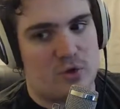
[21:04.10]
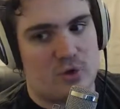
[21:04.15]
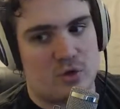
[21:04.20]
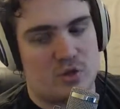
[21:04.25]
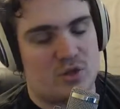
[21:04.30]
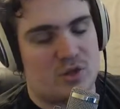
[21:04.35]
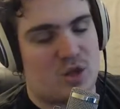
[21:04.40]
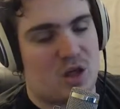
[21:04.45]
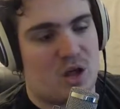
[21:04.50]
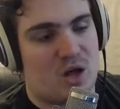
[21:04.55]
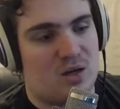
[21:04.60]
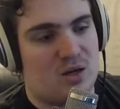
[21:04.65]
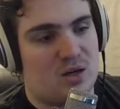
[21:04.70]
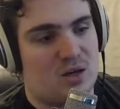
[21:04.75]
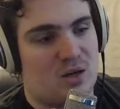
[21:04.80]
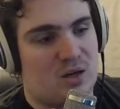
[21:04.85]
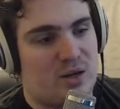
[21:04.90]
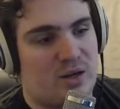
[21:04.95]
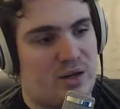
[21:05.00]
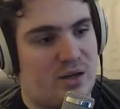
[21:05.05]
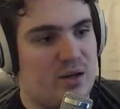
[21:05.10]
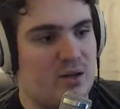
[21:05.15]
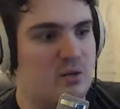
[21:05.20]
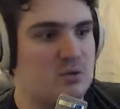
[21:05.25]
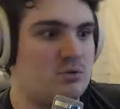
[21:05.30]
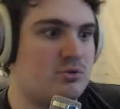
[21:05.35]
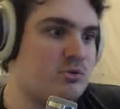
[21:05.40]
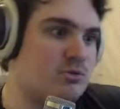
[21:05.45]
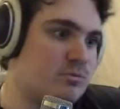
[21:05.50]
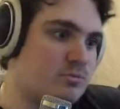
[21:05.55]
third slot.
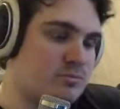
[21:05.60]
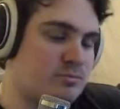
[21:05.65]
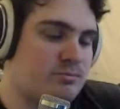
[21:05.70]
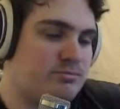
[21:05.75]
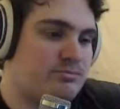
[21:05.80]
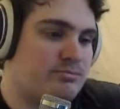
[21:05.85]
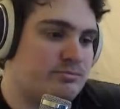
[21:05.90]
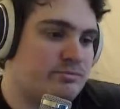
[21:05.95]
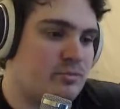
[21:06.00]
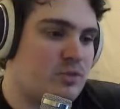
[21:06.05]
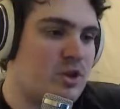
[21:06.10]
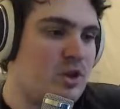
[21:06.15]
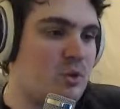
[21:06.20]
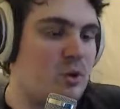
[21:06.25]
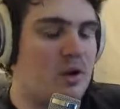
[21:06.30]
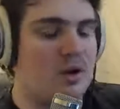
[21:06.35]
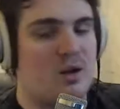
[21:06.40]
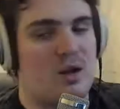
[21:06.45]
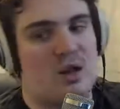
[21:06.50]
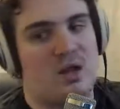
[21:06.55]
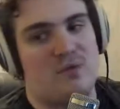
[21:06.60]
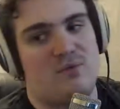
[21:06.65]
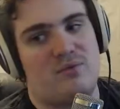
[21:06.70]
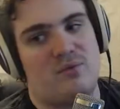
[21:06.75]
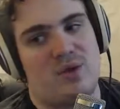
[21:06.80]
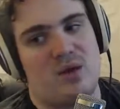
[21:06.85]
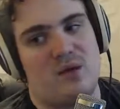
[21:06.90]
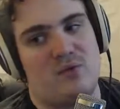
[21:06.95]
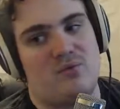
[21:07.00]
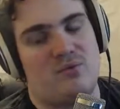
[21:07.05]
And you know what? If
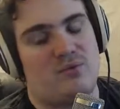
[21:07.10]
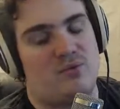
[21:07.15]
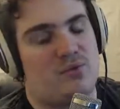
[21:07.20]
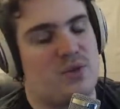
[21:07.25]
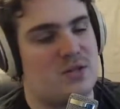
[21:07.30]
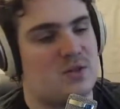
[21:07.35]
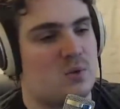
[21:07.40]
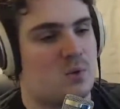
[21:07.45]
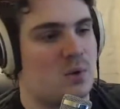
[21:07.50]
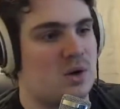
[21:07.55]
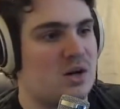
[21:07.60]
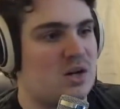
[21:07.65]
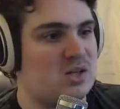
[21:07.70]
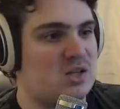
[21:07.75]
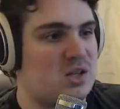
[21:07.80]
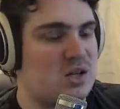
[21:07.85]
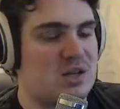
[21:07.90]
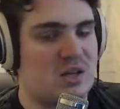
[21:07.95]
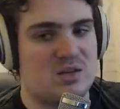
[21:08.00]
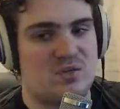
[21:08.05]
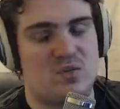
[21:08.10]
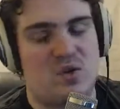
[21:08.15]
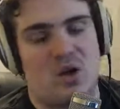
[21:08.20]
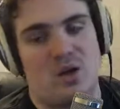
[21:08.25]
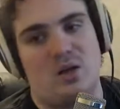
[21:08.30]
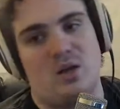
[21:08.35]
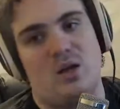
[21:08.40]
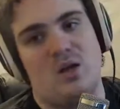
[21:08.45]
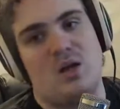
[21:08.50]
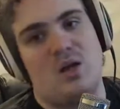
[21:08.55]
that's what we're gonna see, that's
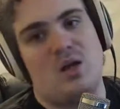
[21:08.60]
fine.